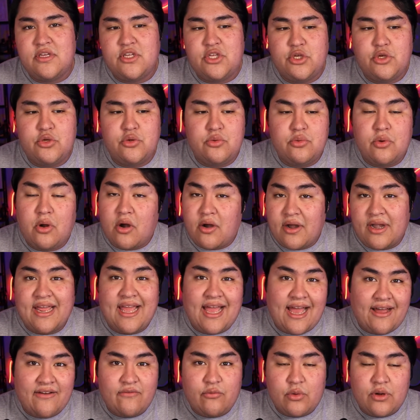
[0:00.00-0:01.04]
you already
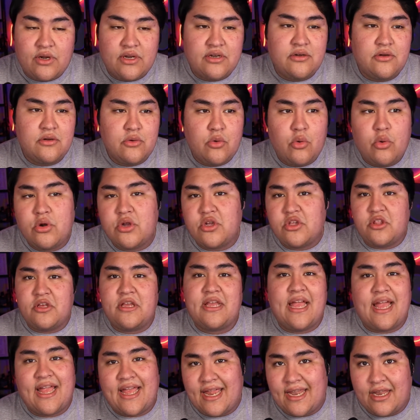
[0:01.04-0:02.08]
have one or you're
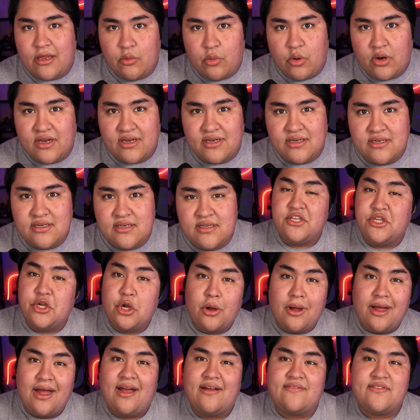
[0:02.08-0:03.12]
looking at getting one, you
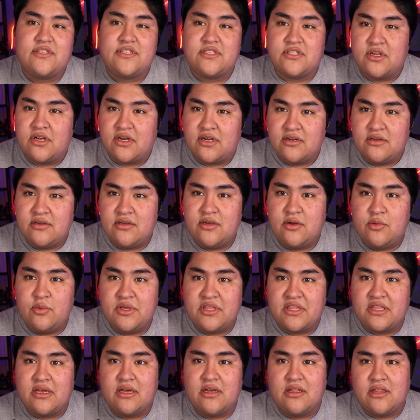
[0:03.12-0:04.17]
don't have to start
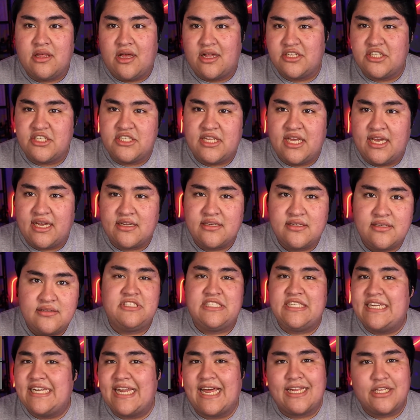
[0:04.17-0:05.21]
with a Logitech
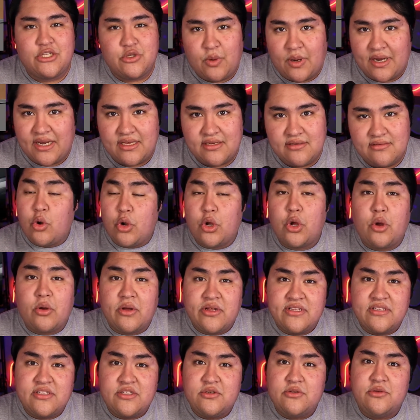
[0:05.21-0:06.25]
C920 or
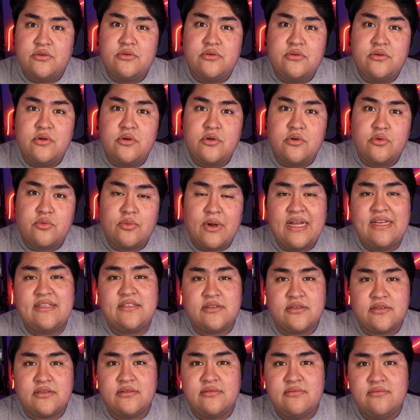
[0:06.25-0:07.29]
going to
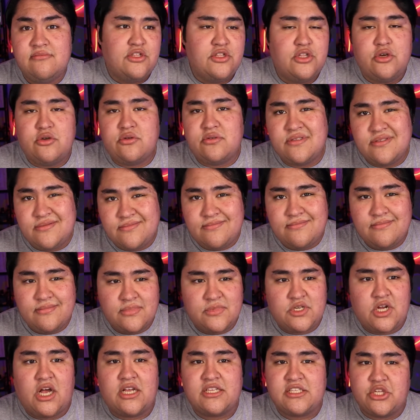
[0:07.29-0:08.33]
Razer. Those
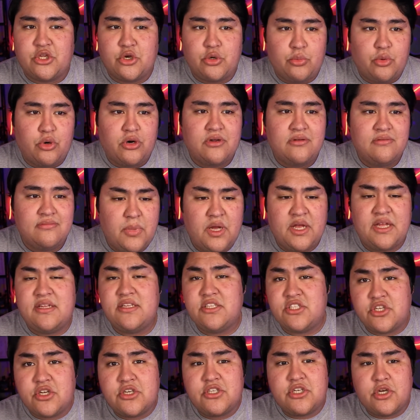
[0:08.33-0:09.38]
cost a little more,
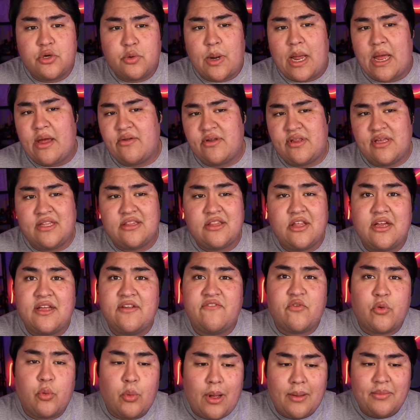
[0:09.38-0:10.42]
but searching around and
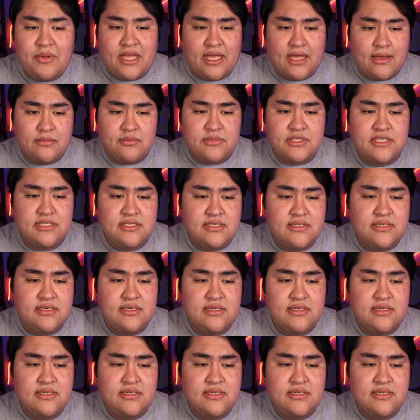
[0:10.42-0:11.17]
looking for webcams,